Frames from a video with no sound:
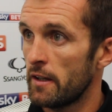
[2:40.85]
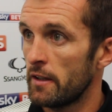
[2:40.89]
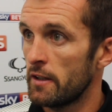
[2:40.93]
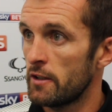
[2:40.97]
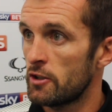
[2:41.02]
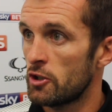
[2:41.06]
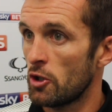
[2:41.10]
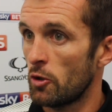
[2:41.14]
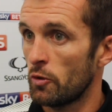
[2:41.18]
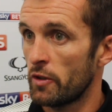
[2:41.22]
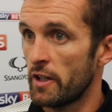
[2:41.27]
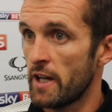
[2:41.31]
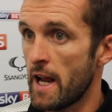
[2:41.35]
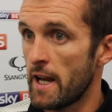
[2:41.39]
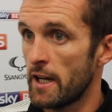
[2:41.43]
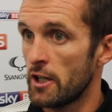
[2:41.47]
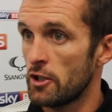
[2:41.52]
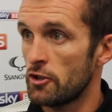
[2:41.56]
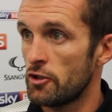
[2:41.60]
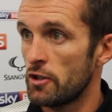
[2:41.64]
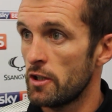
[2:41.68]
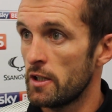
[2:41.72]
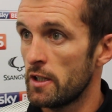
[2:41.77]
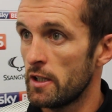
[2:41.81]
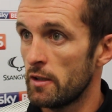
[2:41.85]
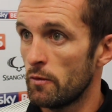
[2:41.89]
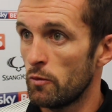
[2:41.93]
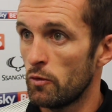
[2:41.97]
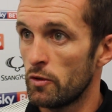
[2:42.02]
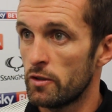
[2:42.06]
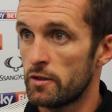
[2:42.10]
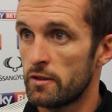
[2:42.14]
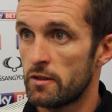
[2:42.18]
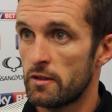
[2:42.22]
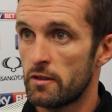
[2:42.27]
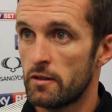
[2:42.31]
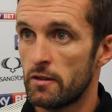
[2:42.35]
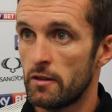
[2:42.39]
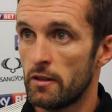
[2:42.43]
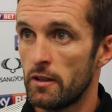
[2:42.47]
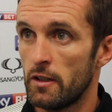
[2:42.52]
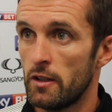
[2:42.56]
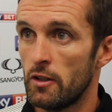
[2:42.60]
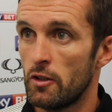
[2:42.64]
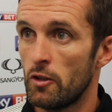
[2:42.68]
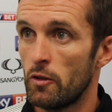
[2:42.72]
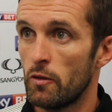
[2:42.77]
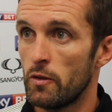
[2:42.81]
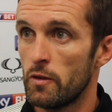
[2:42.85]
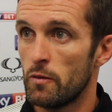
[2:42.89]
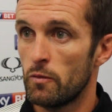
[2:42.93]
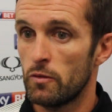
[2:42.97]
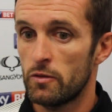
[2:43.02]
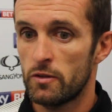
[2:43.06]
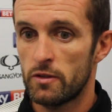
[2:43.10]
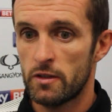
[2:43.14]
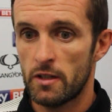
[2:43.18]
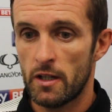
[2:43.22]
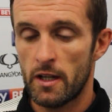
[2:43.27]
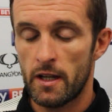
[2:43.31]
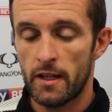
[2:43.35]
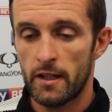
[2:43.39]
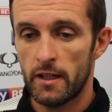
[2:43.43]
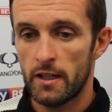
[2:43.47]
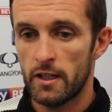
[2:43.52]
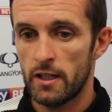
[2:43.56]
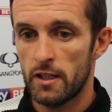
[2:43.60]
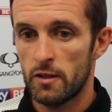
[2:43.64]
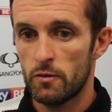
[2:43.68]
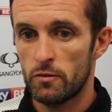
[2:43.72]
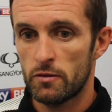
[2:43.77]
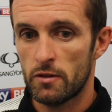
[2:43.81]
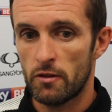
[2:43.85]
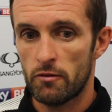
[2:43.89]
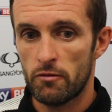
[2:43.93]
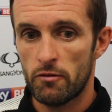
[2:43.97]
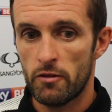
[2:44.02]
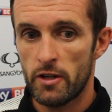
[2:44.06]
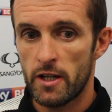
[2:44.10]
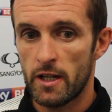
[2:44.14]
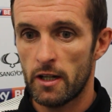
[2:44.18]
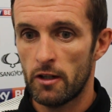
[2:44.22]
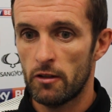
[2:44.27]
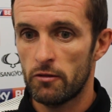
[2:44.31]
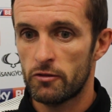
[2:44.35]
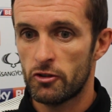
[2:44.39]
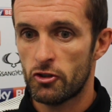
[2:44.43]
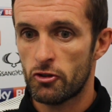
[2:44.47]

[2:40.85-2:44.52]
He showed an energy. He was, he was a real